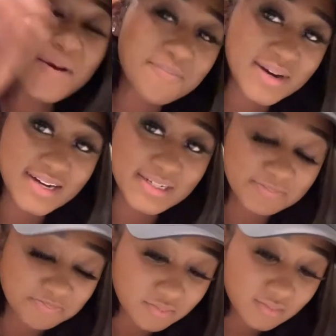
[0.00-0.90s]
but,
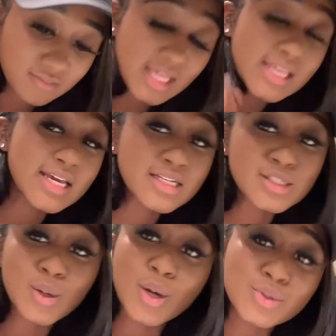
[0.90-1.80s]
yeah,
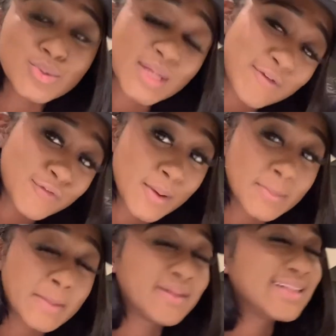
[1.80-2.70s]
so go do that for
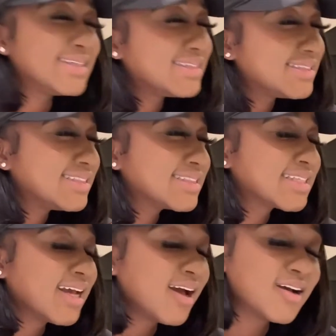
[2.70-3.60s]
me, please.
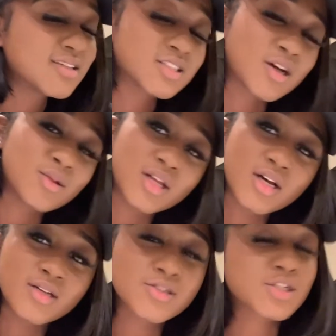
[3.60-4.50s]
Show
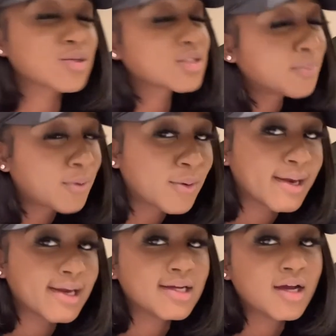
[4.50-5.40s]
love, show
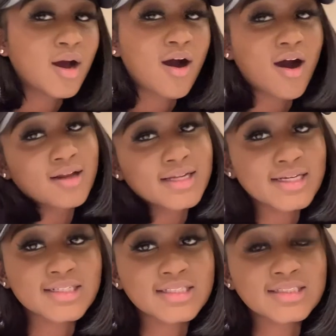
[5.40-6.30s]
support, all
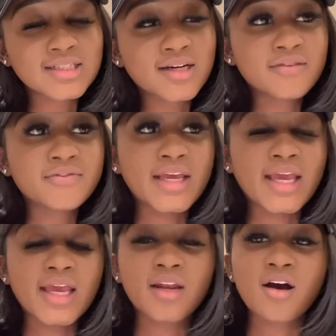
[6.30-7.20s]
that good stuff.
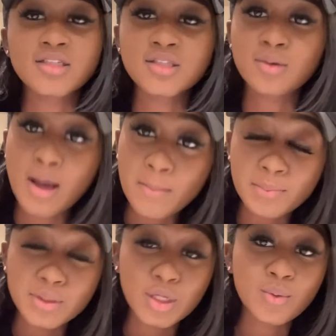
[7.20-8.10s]
And also comment
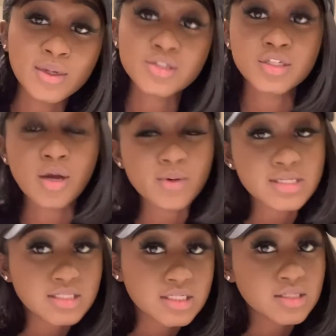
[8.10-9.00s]
below what else y'all want
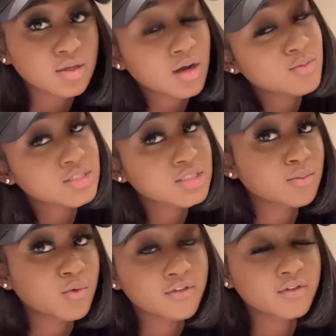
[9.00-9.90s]
to see. Do y'all want some
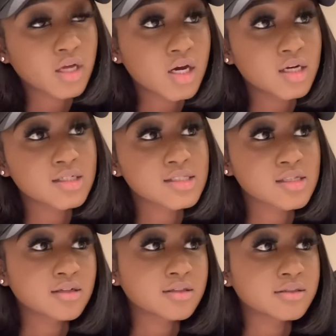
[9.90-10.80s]
more vlogs?
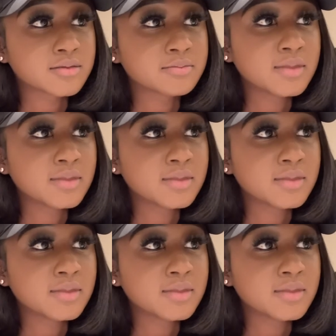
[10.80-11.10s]
Um,